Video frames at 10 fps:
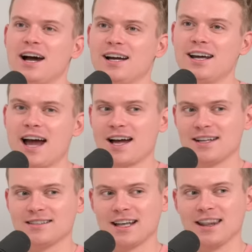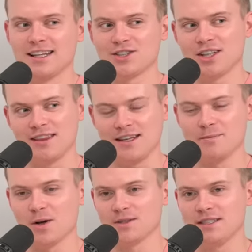I had literally the
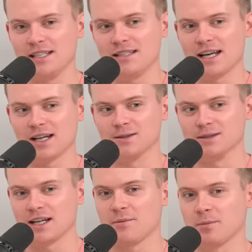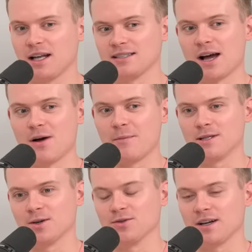most detailed and planned out
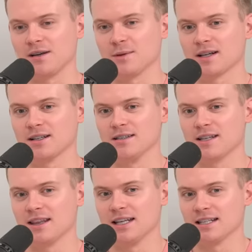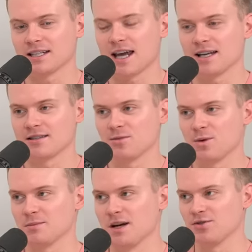episode ready because this guest was my